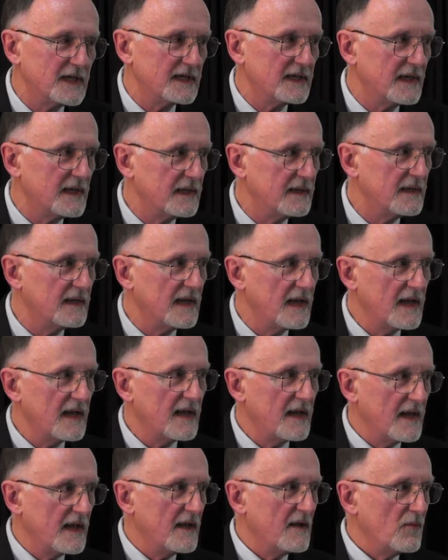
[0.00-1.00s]
it. And
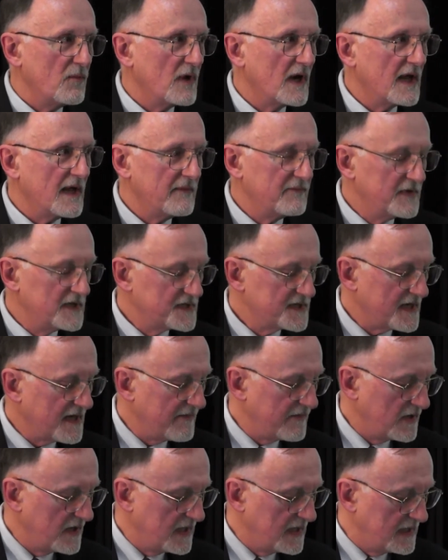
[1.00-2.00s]
what I've
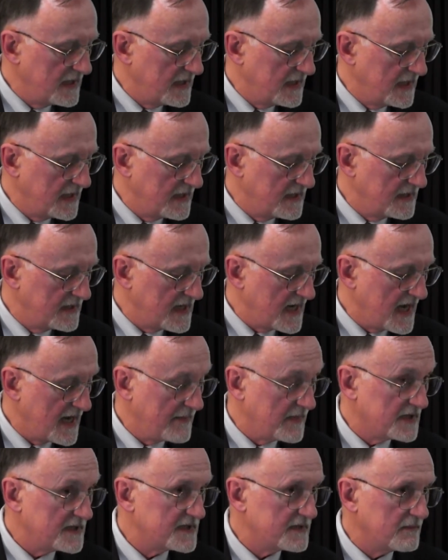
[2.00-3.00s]
discovered in
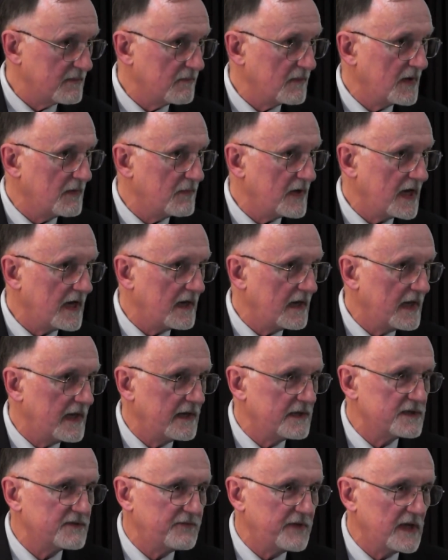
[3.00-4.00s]
diamonds, when
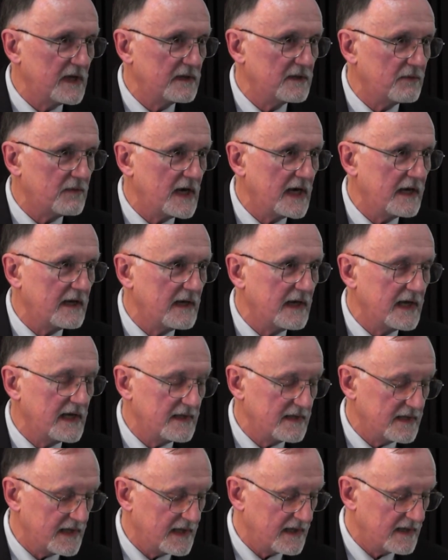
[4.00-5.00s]
regulators fail to
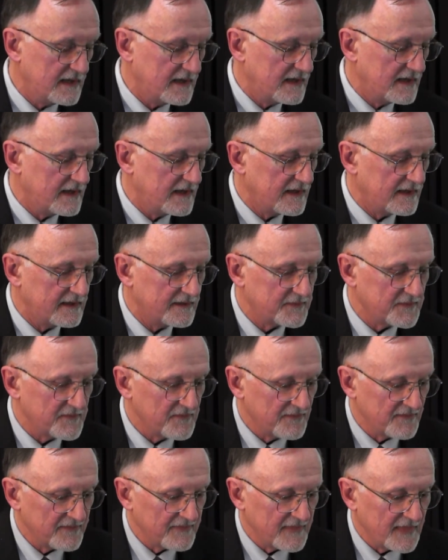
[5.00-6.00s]
regulate, then
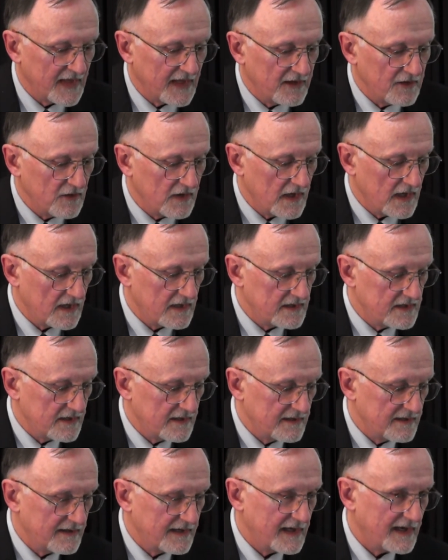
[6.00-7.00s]
you get
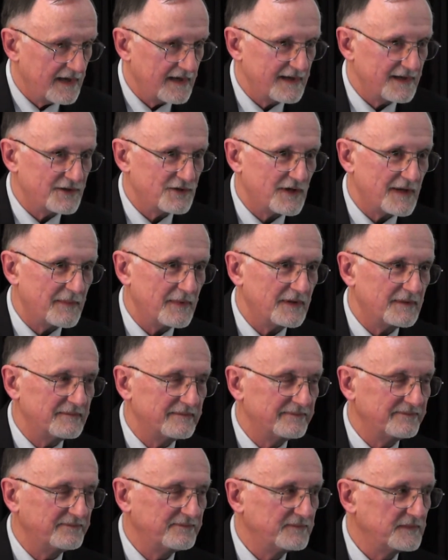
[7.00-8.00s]
into trouble.
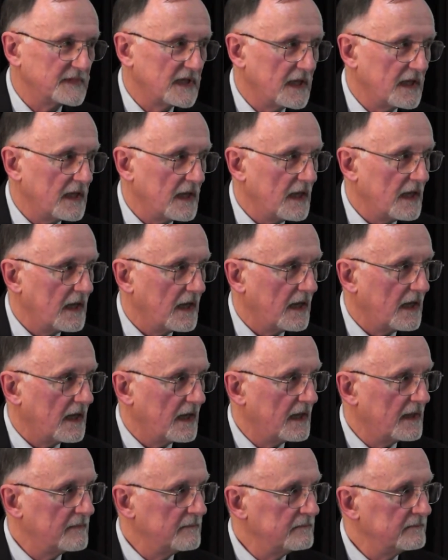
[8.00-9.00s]

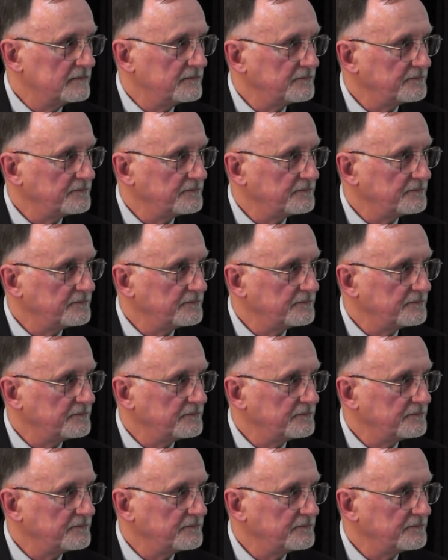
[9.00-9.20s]
Now